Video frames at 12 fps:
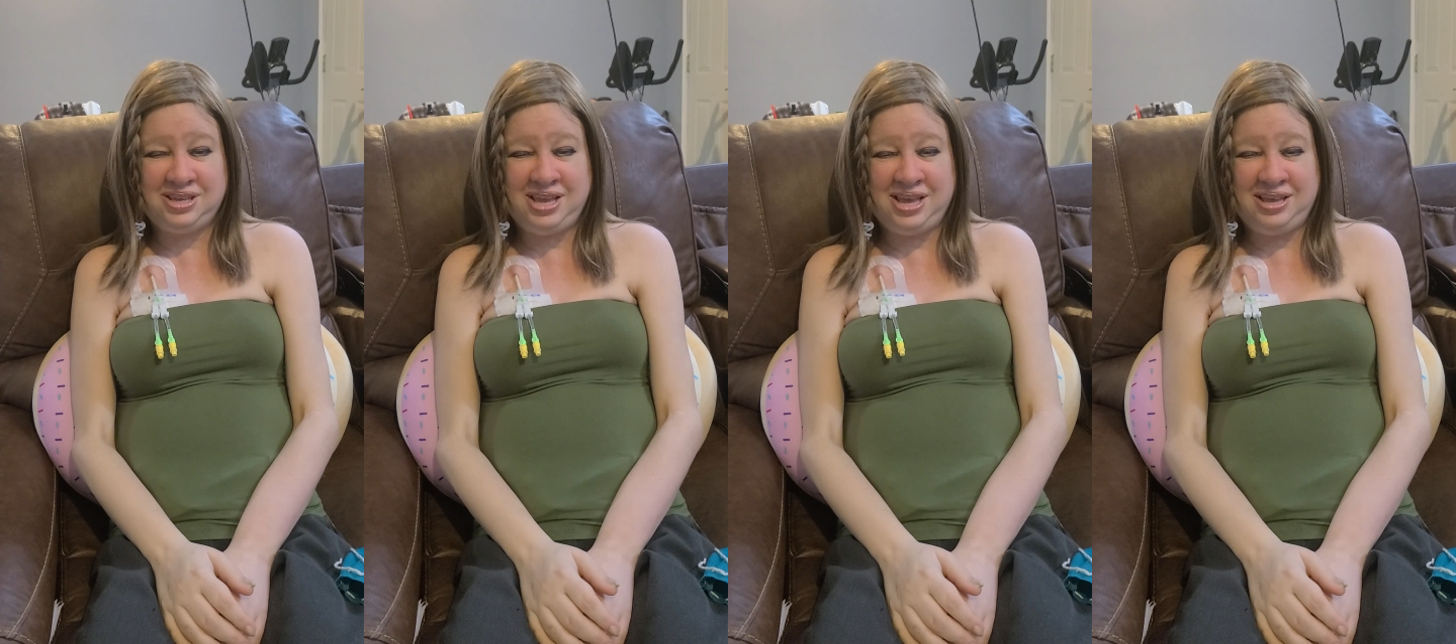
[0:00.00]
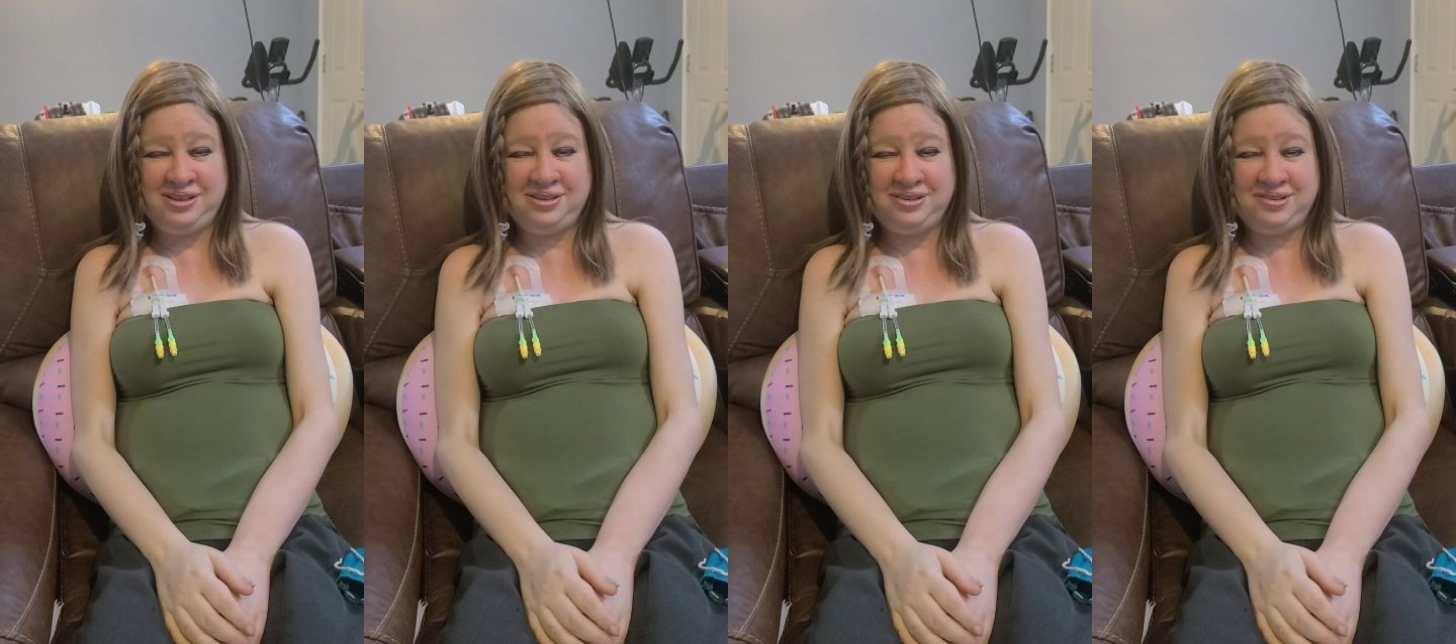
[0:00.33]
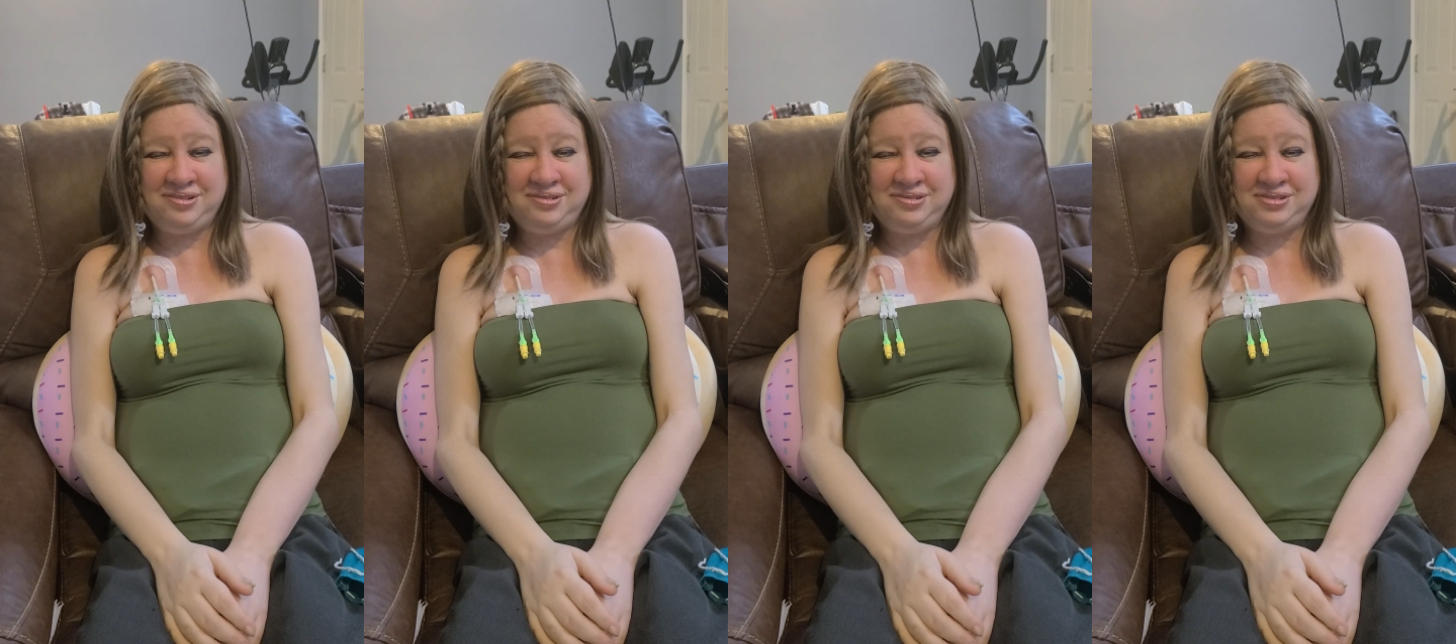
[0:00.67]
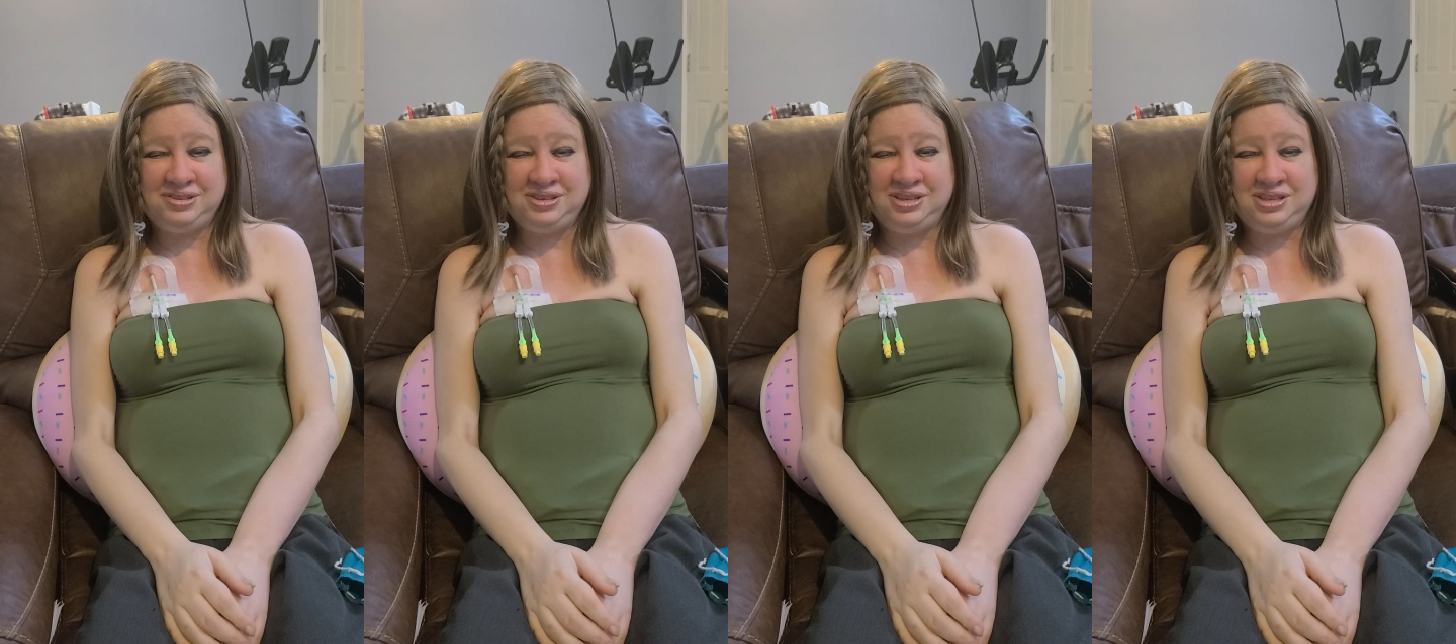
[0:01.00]
yeah,
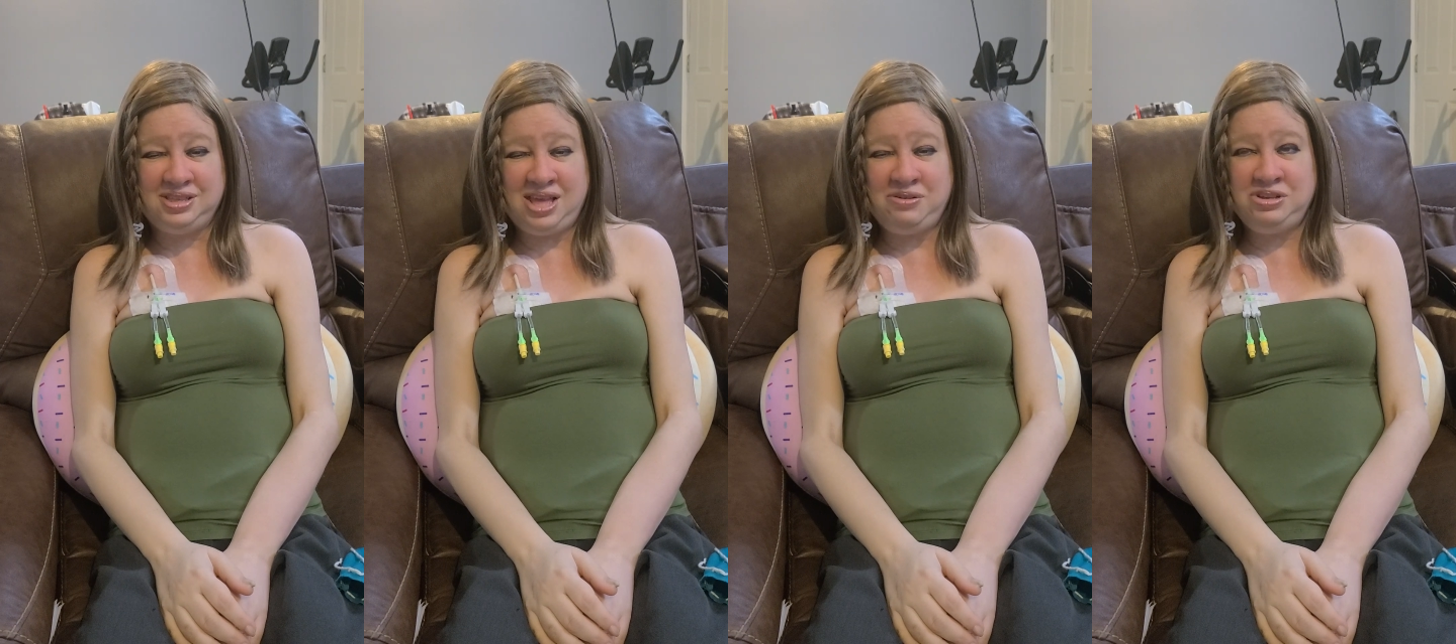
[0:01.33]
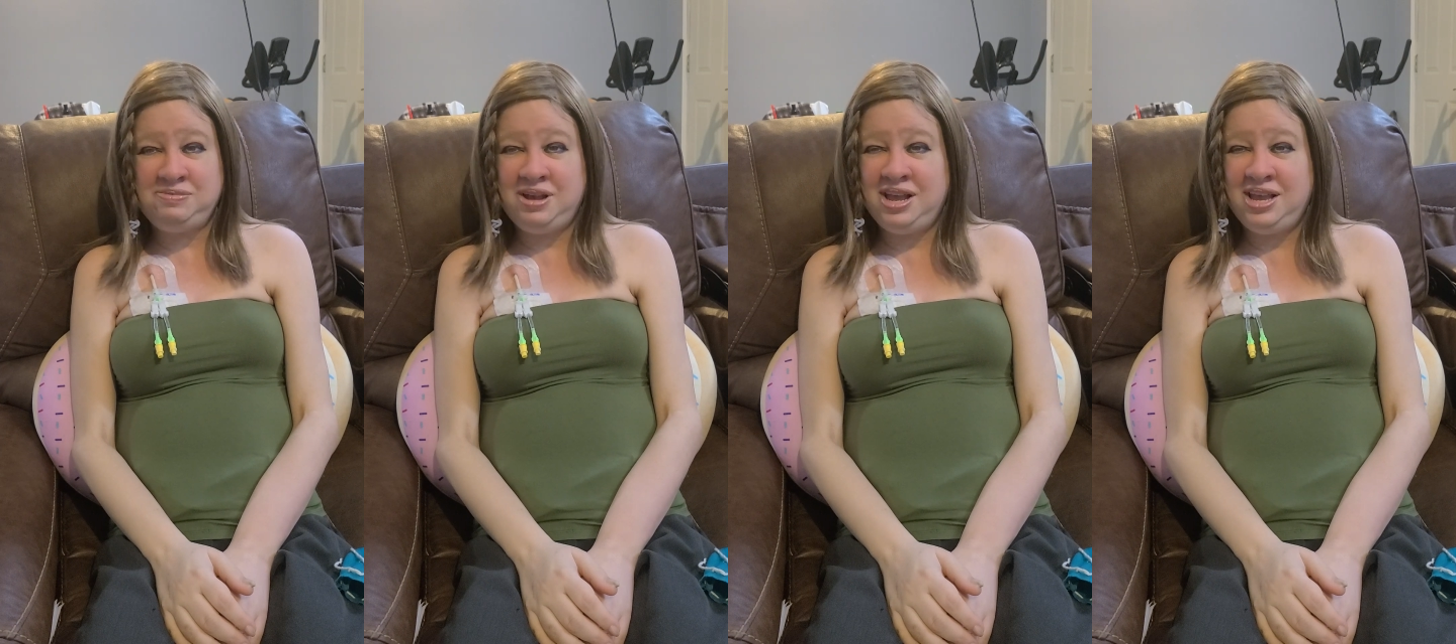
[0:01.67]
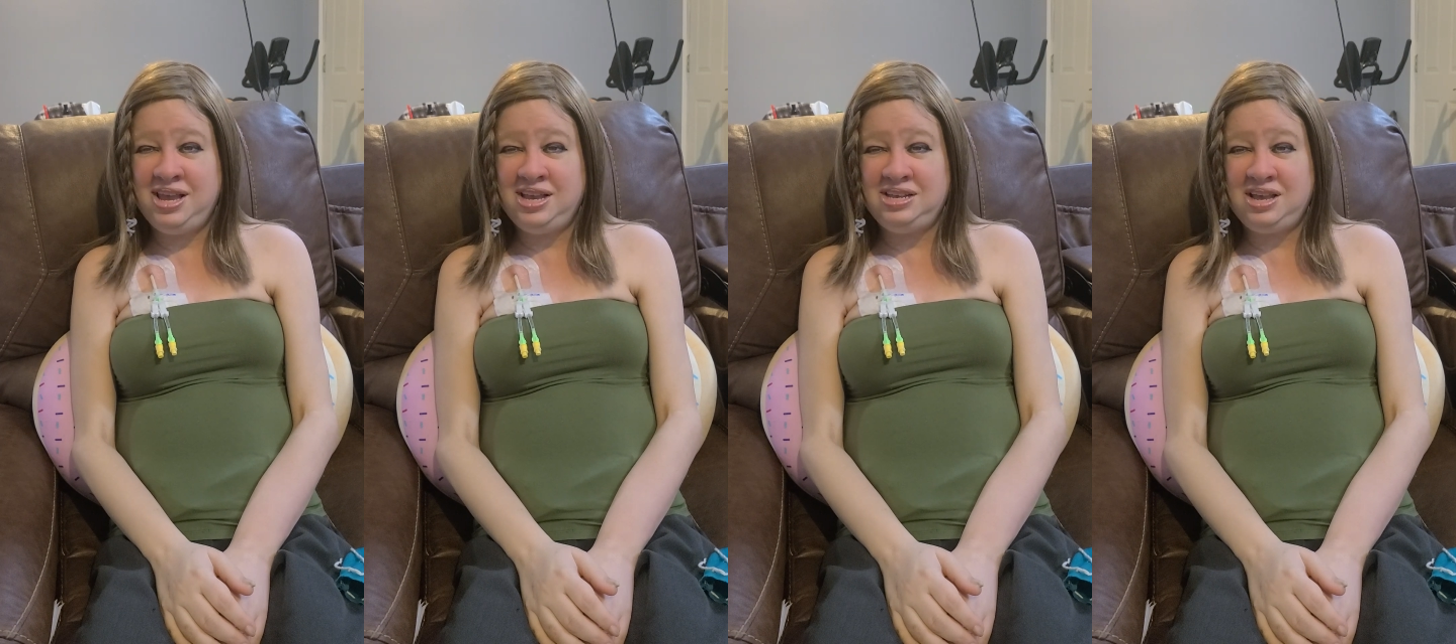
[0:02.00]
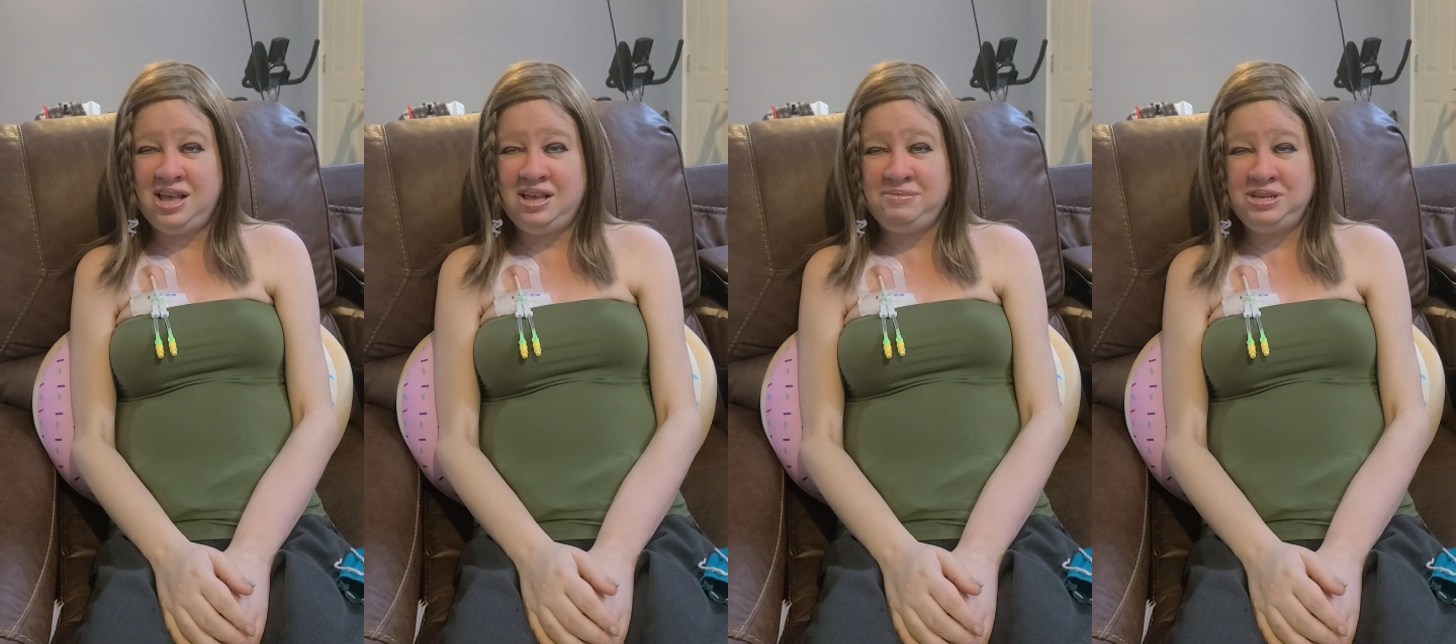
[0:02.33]
that was my
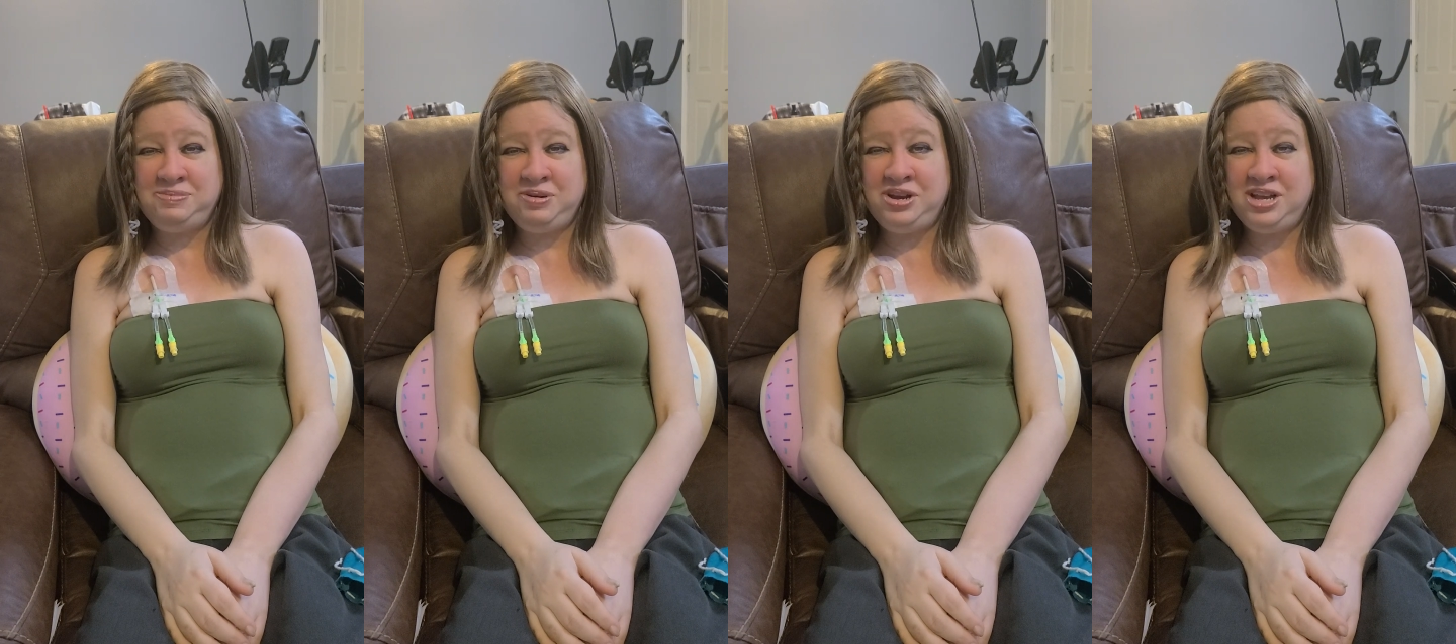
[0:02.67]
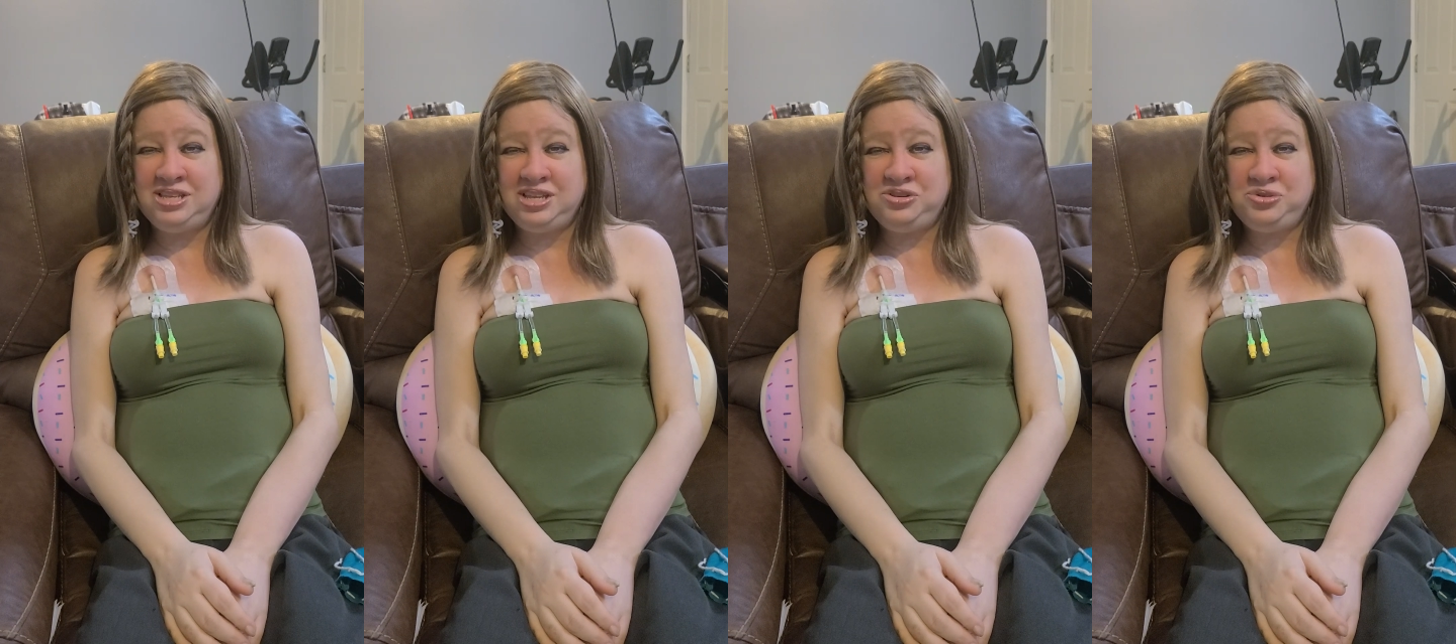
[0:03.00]
experience at